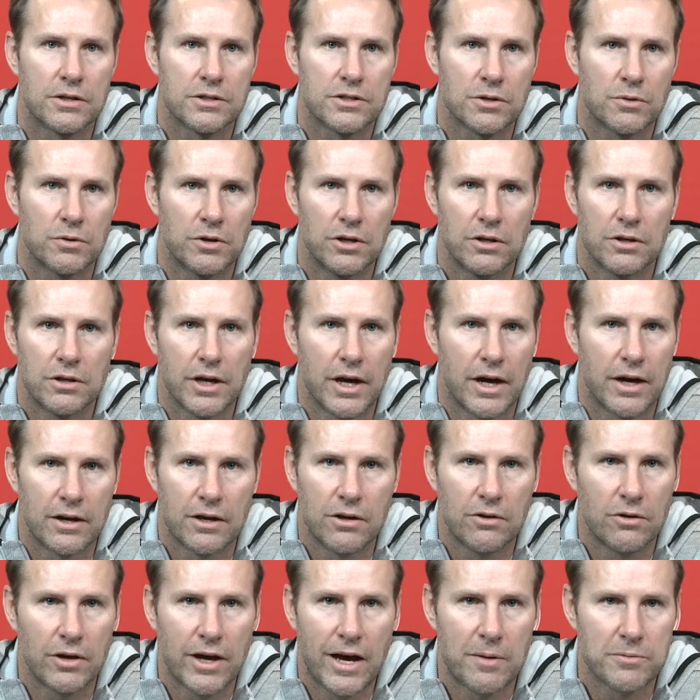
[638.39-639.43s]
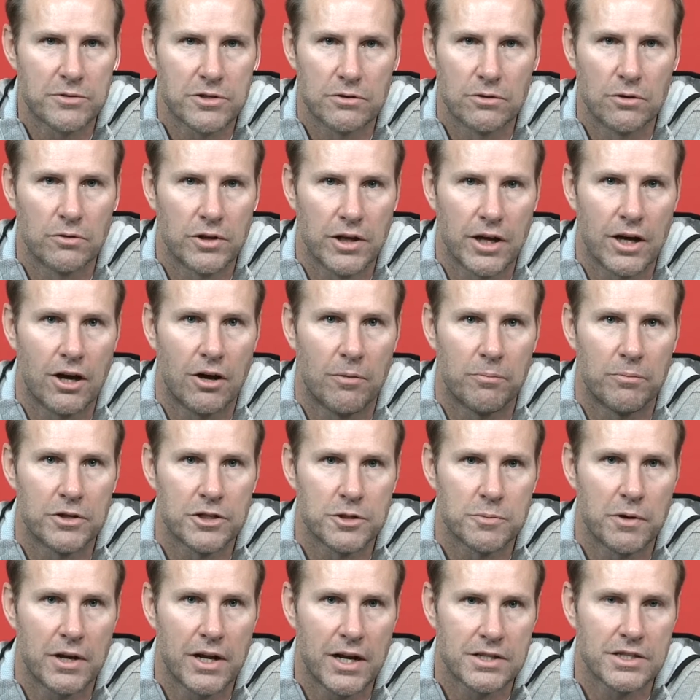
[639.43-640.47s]
So he'll absolutely help
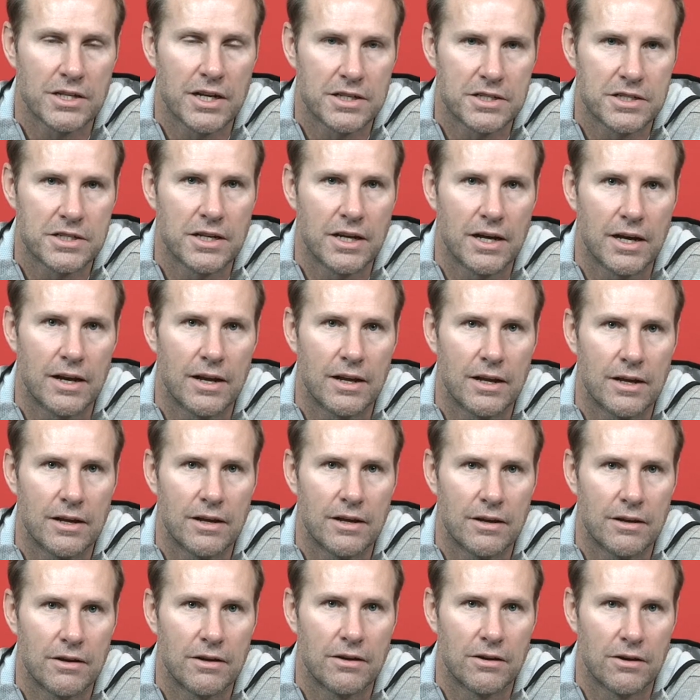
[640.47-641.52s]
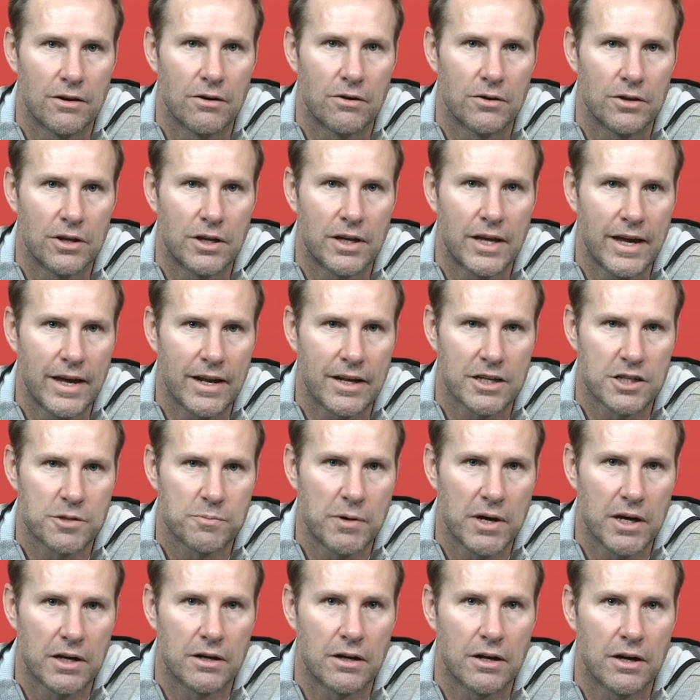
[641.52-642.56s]
us. But as I said, you know, you can't
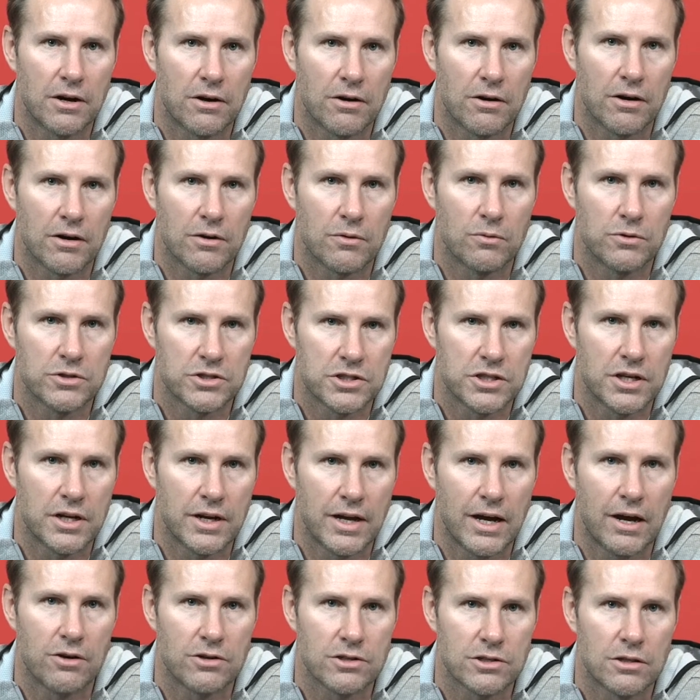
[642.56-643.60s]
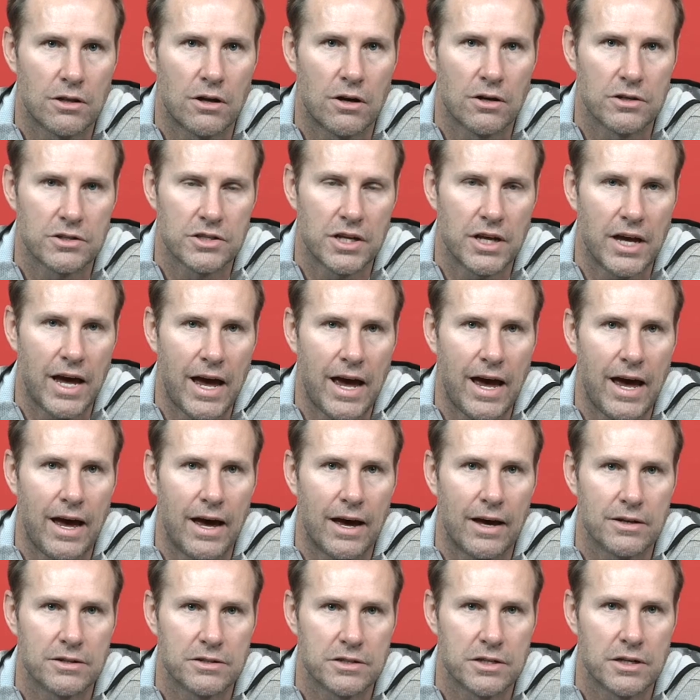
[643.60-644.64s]
expect Derek, was sitting out as long as he
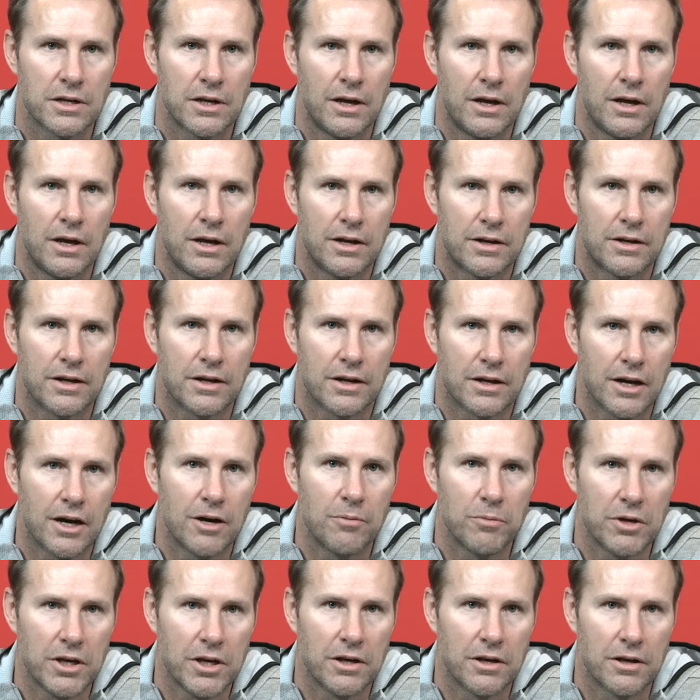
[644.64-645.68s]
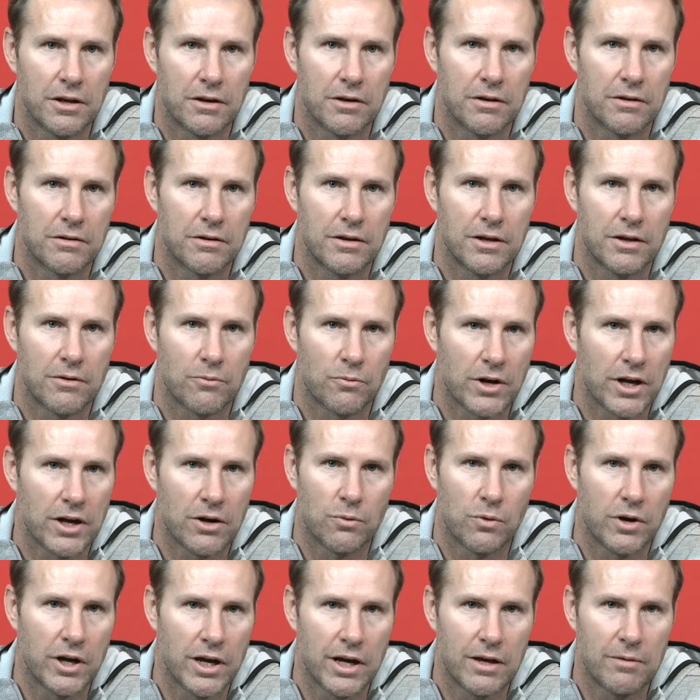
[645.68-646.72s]
has, to come in and
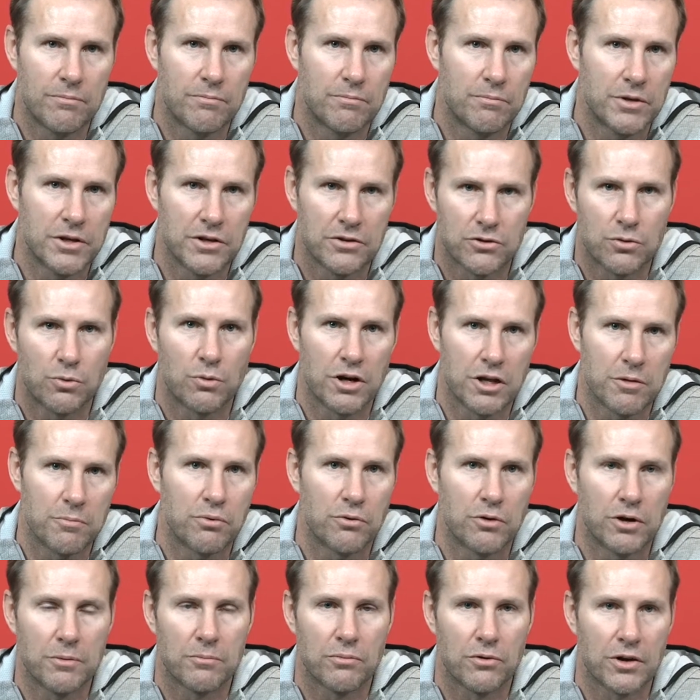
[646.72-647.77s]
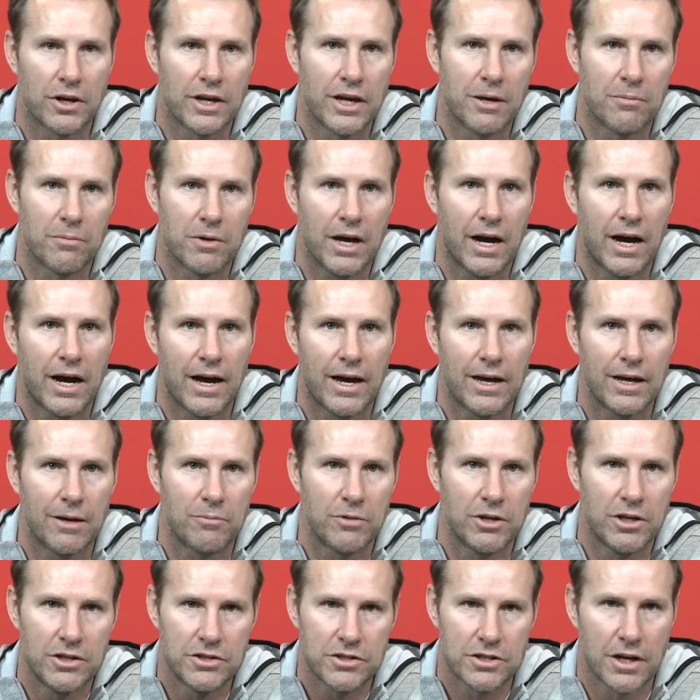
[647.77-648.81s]
right away be a 20-point-per-game guy. I
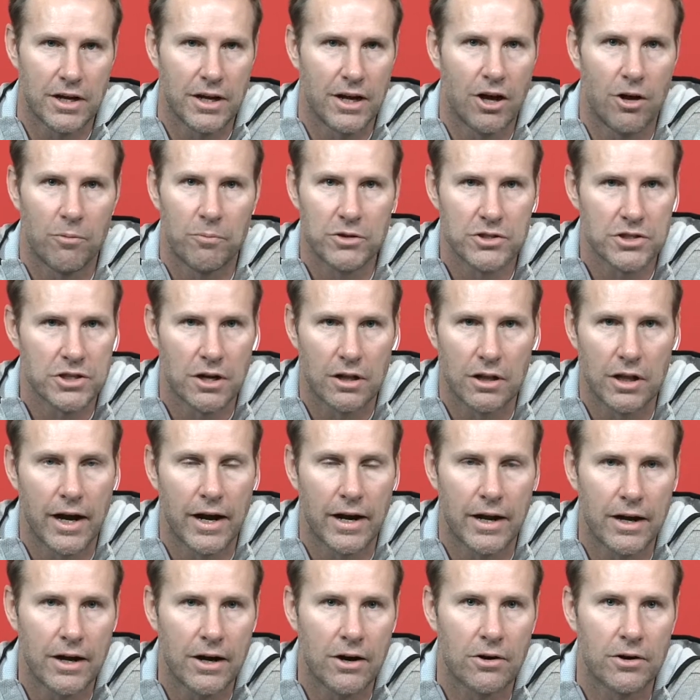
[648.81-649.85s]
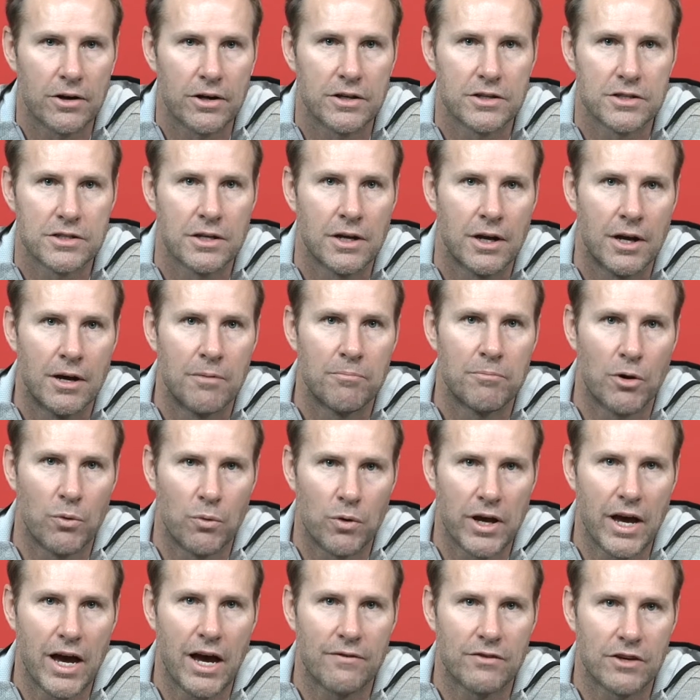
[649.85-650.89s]
mean, he's going to help us in a lot of areas, but
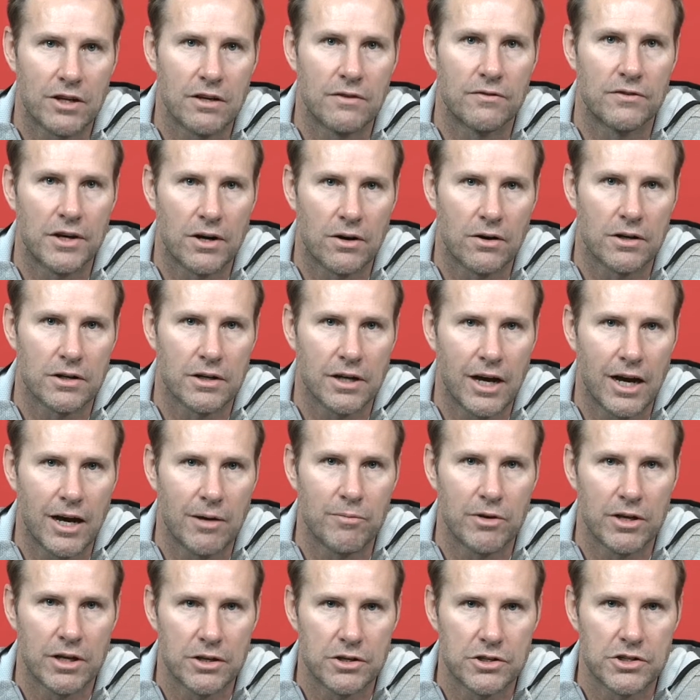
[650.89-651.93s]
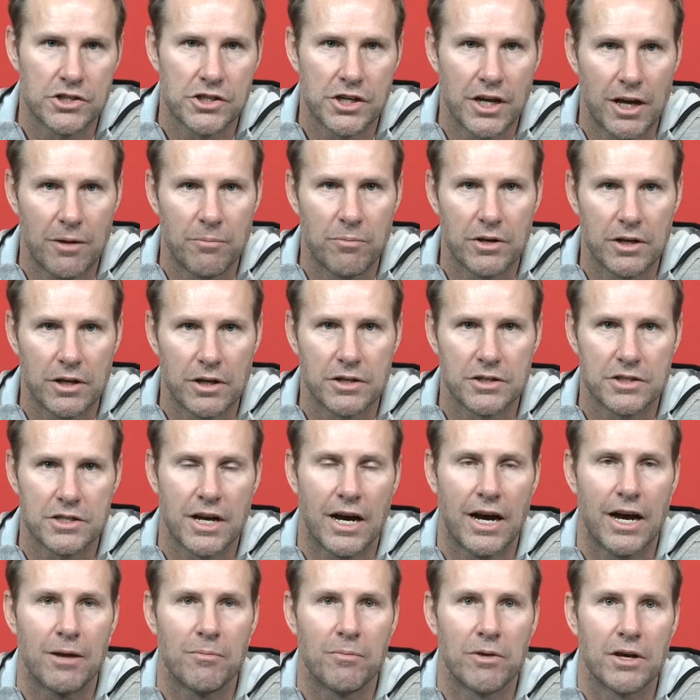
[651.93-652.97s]
we have to give Derek time to get in shape and get his
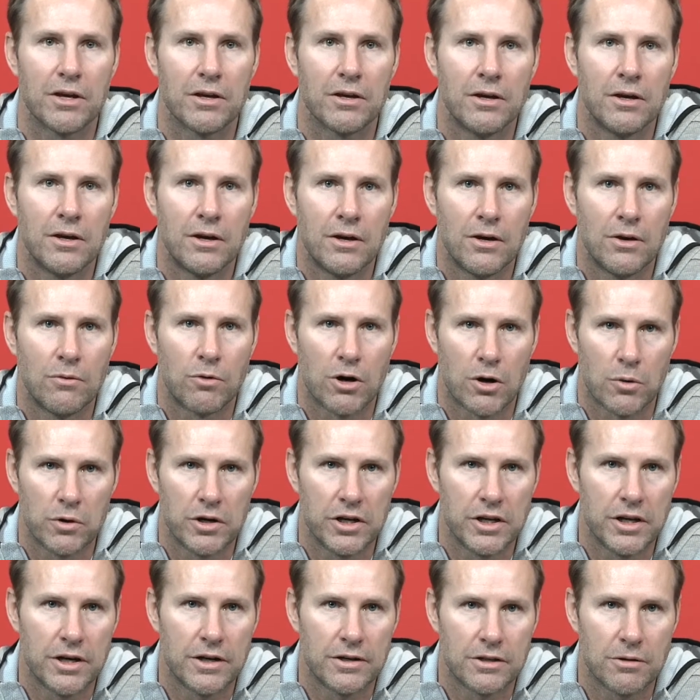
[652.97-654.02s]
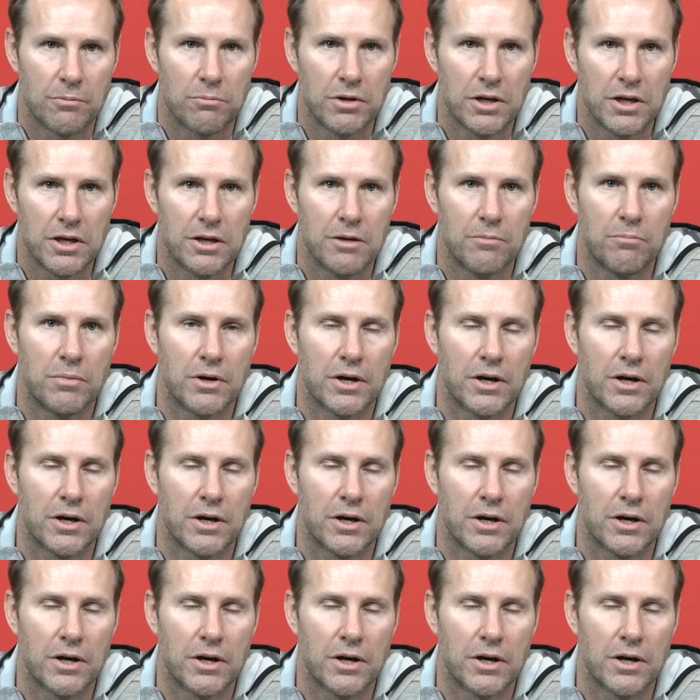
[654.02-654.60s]
timing where we need it to be.